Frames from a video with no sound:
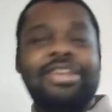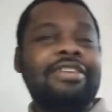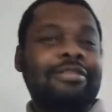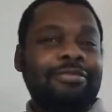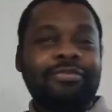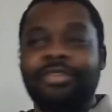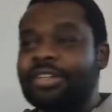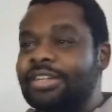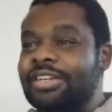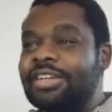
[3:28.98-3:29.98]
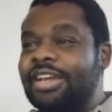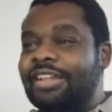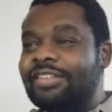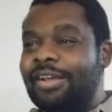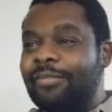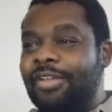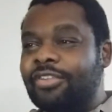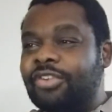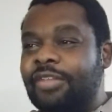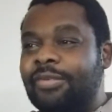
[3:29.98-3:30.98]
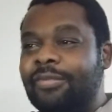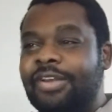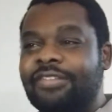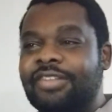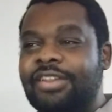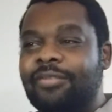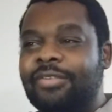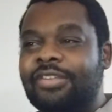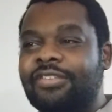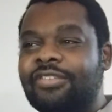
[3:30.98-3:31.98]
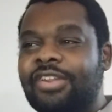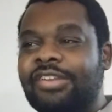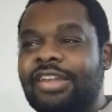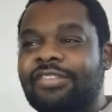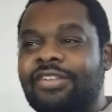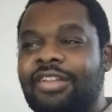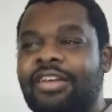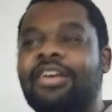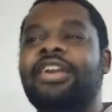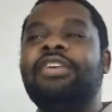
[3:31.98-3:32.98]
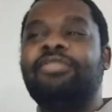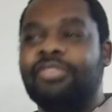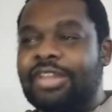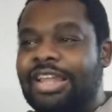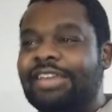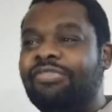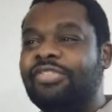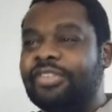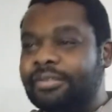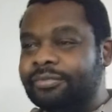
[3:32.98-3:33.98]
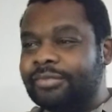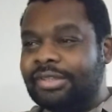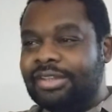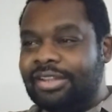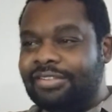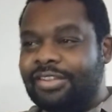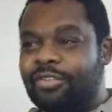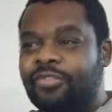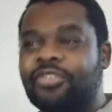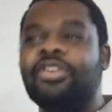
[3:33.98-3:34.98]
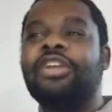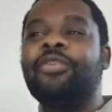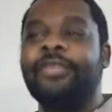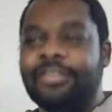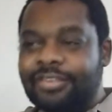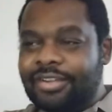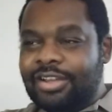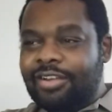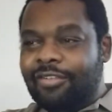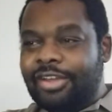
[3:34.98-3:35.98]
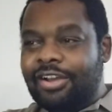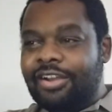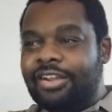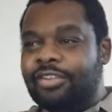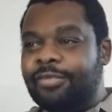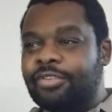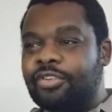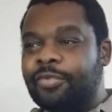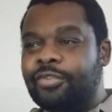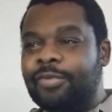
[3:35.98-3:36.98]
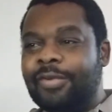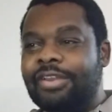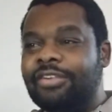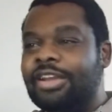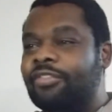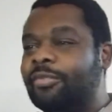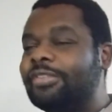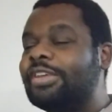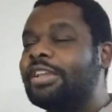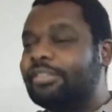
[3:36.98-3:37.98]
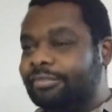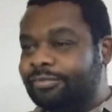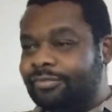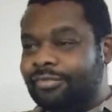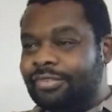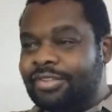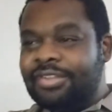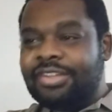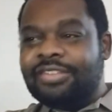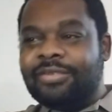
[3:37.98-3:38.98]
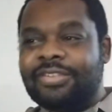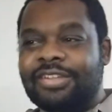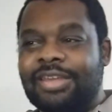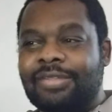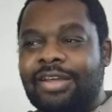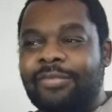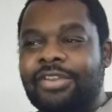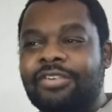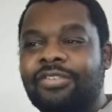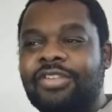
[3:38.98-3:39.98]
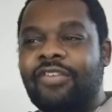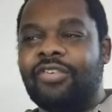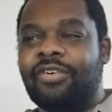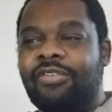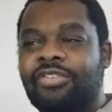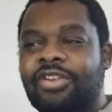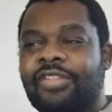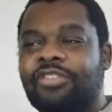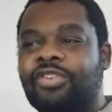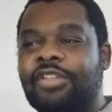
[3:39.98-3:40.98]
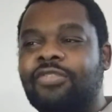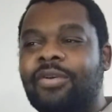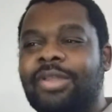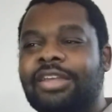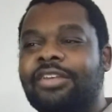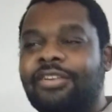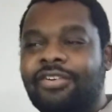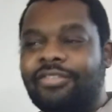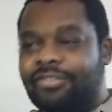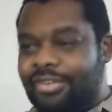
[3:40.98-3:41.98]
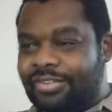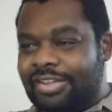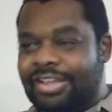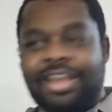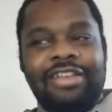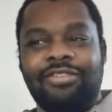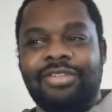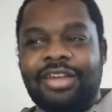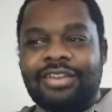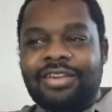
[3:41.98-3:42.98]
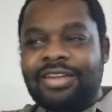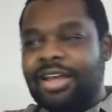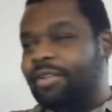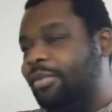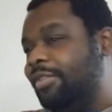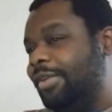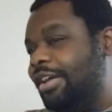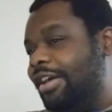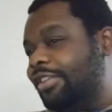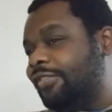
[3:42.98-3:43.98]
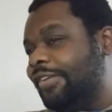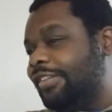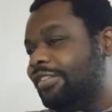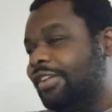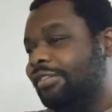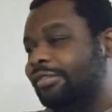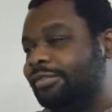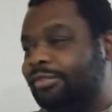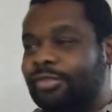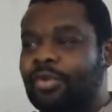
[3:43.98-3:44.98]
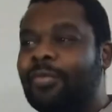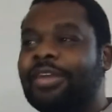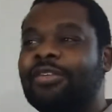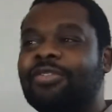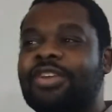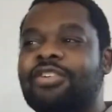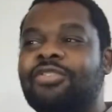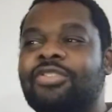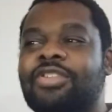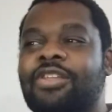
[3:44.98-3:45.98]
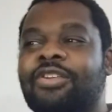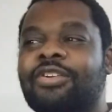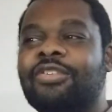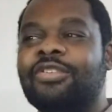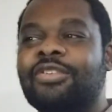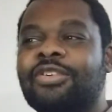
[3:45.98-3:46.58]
Sex. It's not bothering trans people because none of your resistance trying to change their long lives. Lives. I said those fish are not human. We are, and humans are supposed to be binary and comfortable in skin. And someone said, Keep that opinion to yourself and go to jail that's transformed like you. I said, Can't do that. Like, why did my God to fight this stuff? Mm, hold back those starting towards slaughter.